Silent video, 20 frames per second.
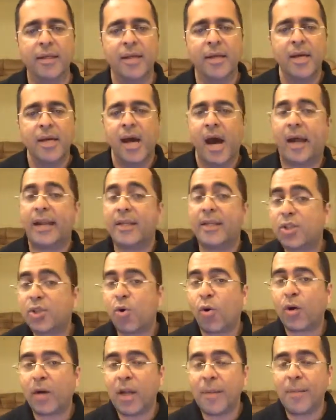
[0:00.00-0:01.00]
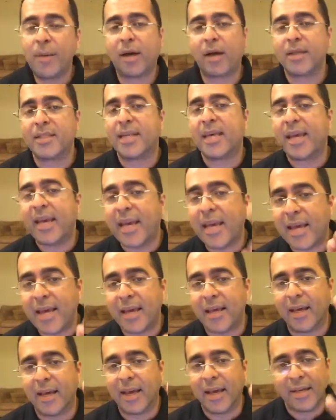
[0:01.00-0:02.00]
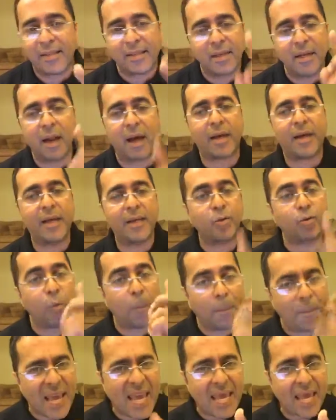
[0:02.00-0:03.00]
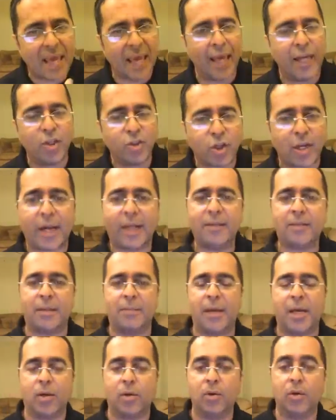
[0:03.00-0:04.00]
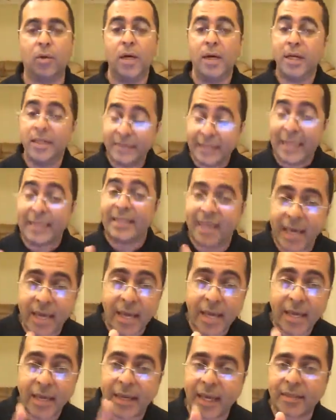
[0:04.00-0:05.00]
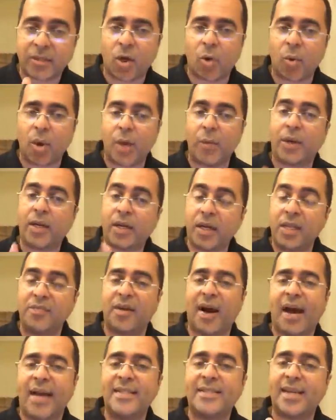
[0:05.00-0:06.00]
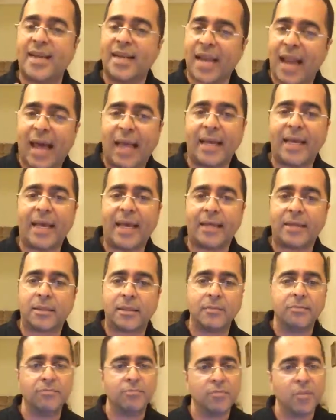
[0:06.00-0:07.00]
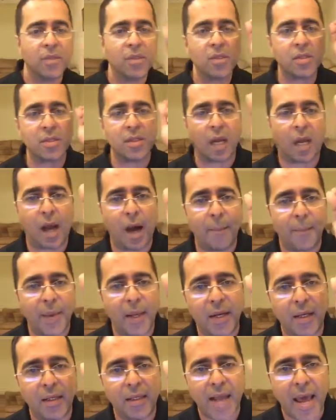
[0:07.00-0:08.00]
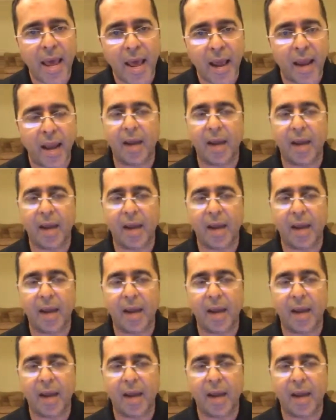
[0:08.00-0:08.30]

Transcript: And it is only because he is lucky to be in Trinidad and Tobago that he get away with Cleaver Heights and land it. Stick up in there.